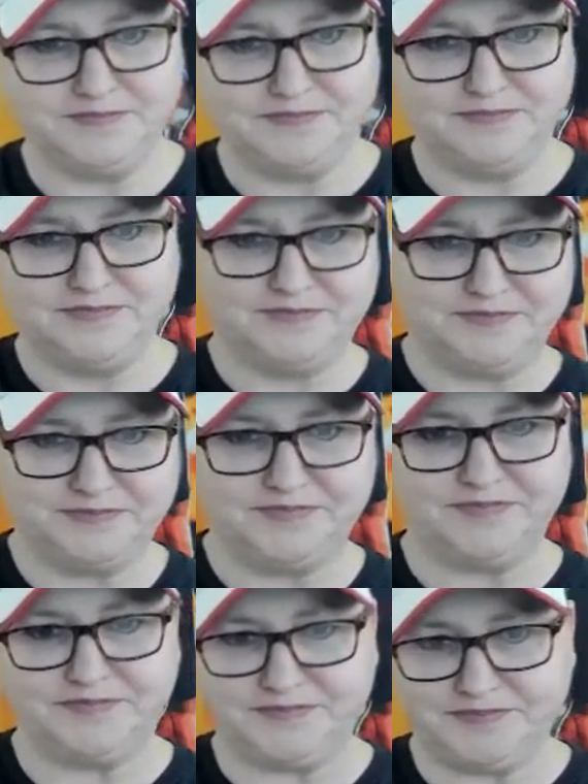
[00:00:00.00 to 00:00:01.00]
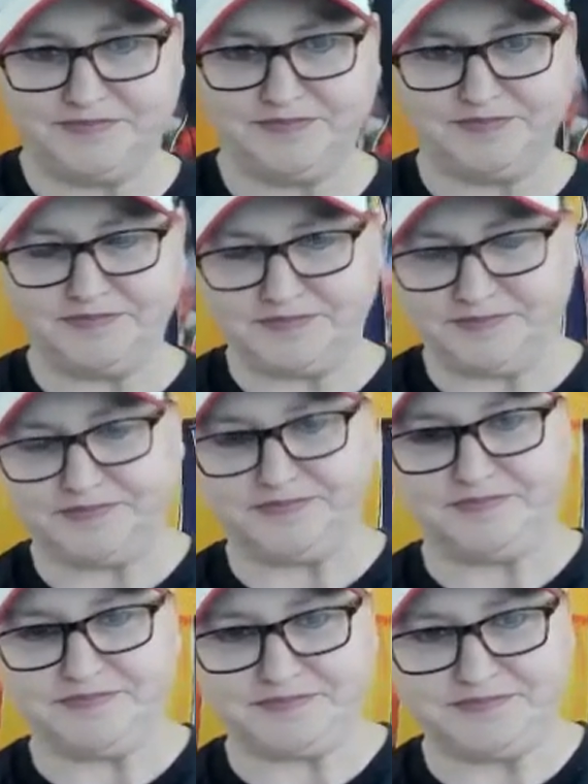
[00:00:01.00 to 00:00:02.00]

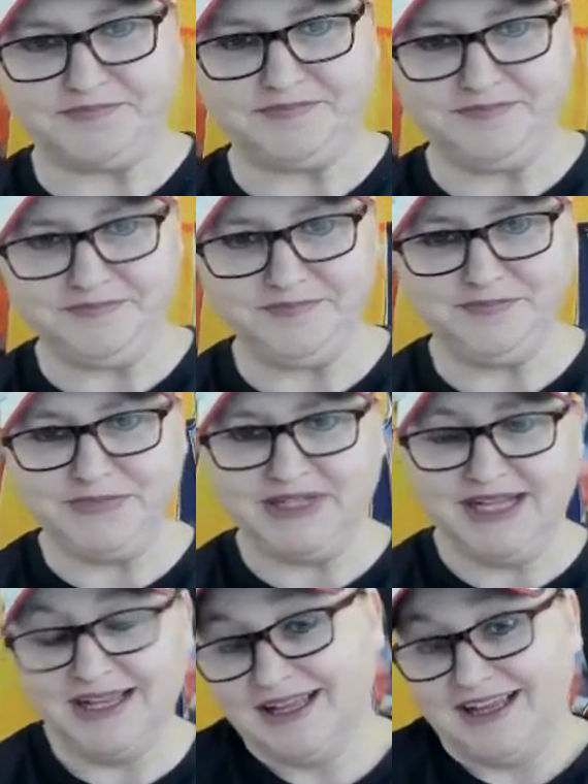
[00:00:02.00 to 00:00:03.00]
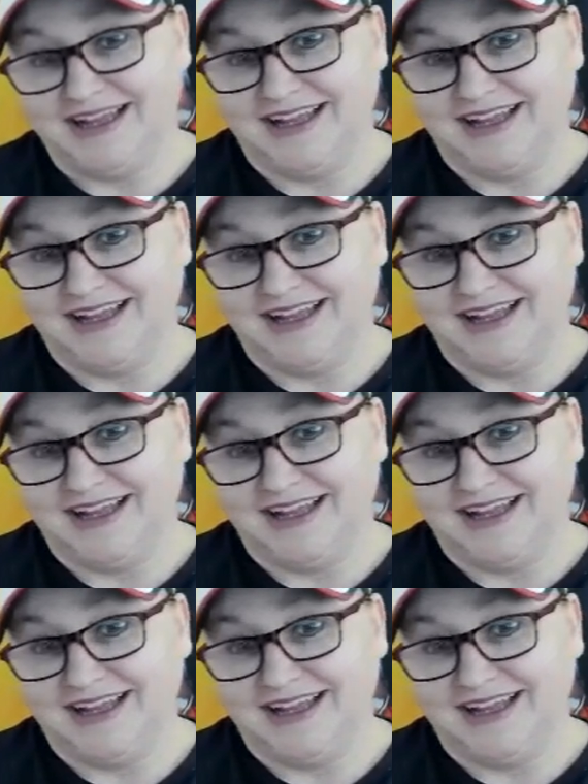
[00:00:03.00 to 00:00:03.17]
[no speech]